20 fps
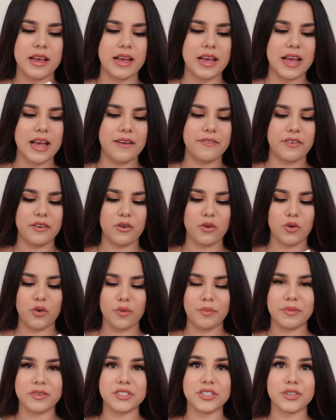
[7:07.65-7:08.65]
I have a
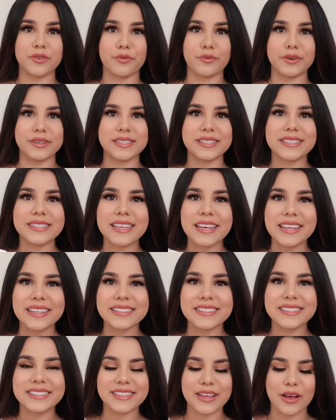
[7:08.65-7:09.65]
whole bunch of
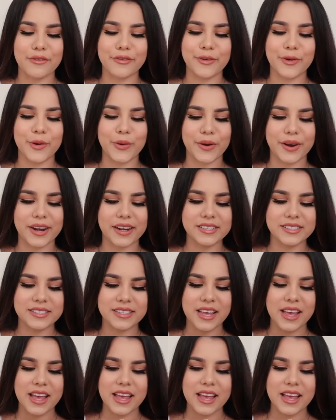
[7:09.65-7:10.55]
receipts, of course.